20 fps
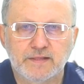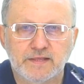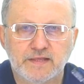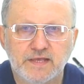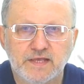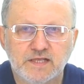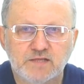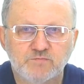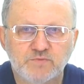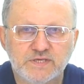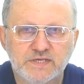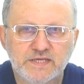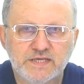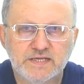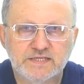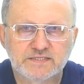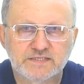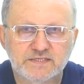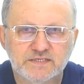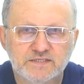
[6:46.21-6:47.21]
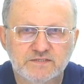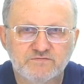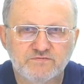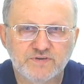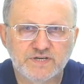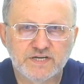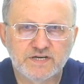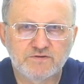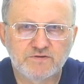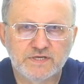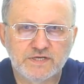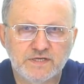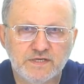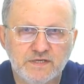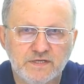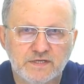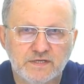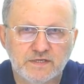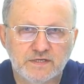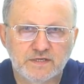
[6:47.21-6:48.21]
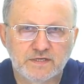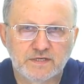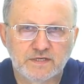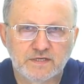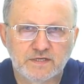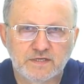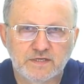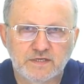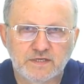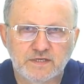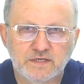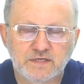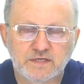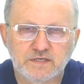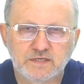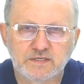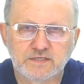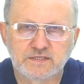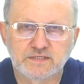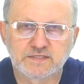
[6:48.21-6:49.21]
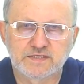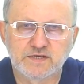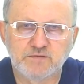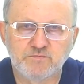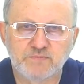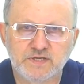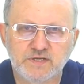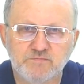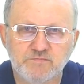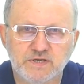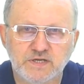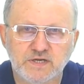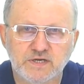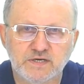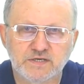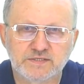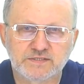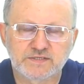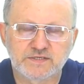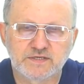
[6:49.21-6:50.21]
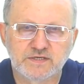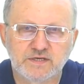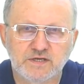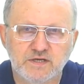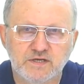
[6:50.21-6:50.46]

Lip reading: can be answered very simply because